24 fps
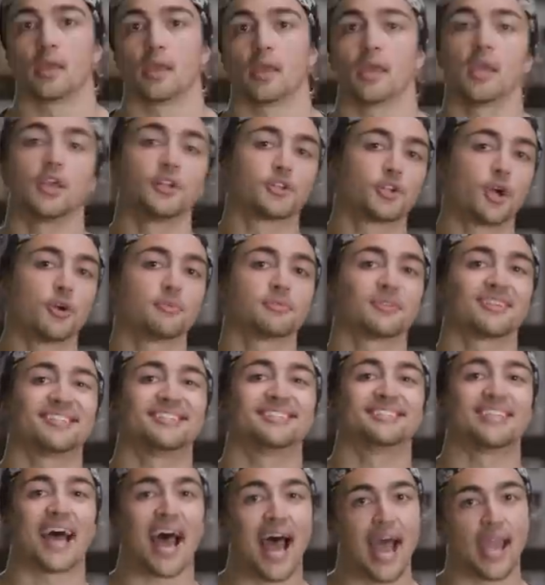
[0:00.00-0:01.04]
In terms of
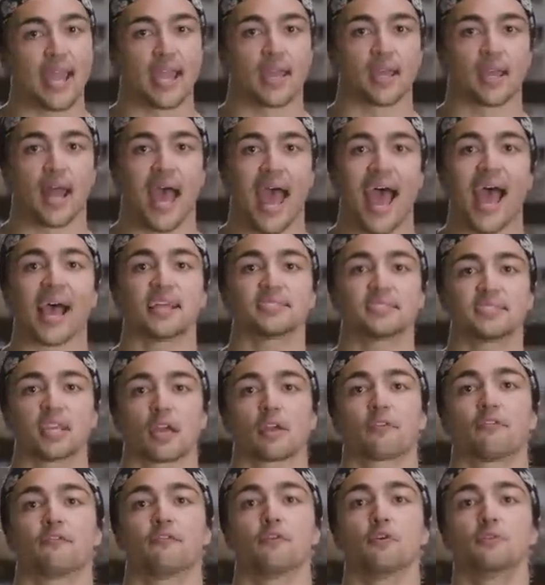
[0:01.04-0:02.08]
diet, Aztec
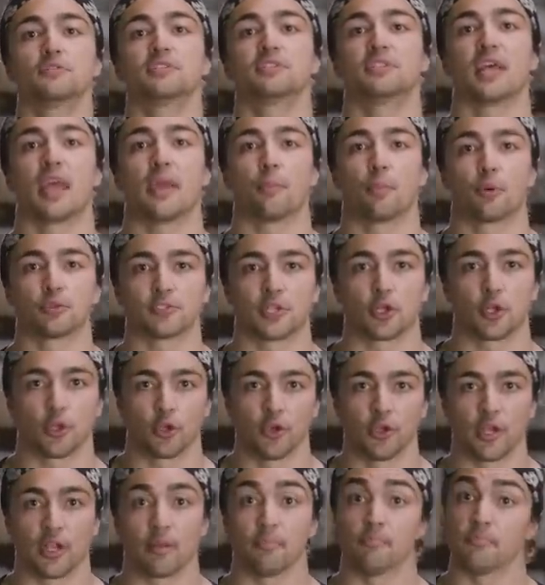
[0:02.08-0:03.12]
food staples
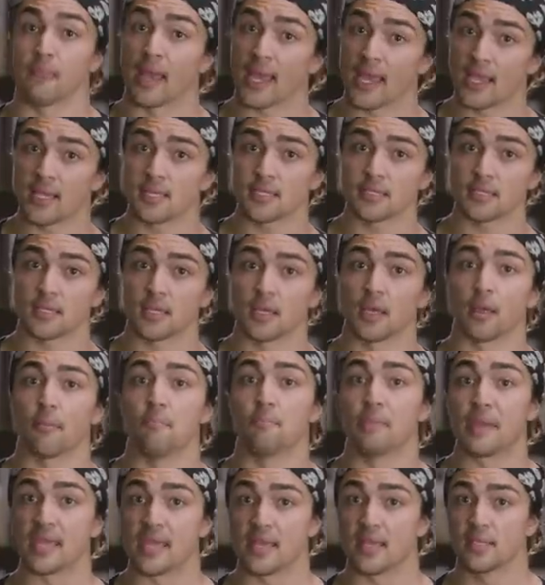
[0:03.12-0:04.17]
included maize,
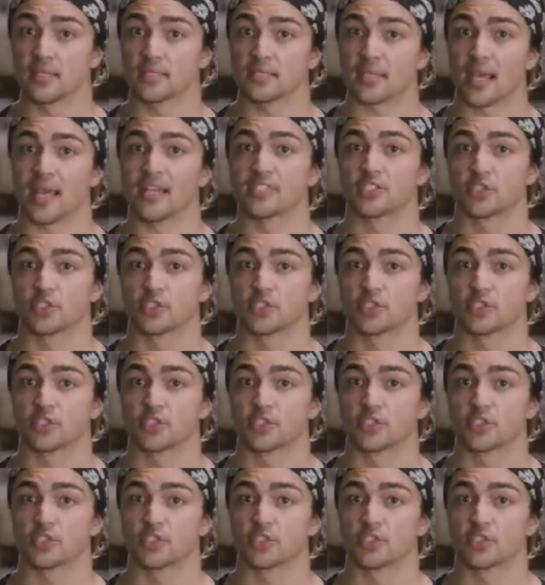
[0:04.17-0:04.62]
beans, and